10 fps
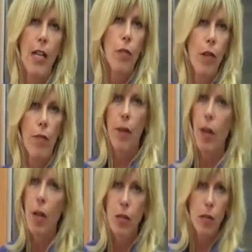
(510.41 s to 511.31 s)
I try
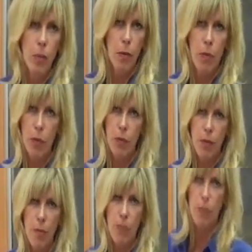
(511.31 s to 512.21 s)
very hard to promote the
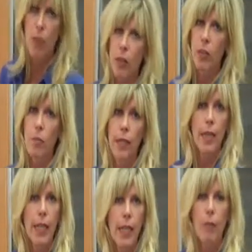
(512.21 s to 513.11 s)
farmers markets, but
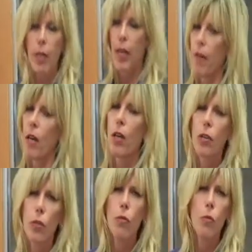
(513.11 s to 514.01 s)
then again we have
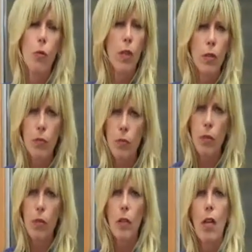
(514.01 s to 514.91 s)
two
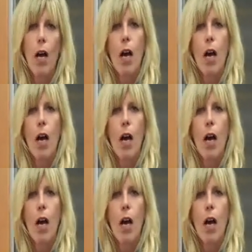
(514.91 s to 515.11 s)
wonderful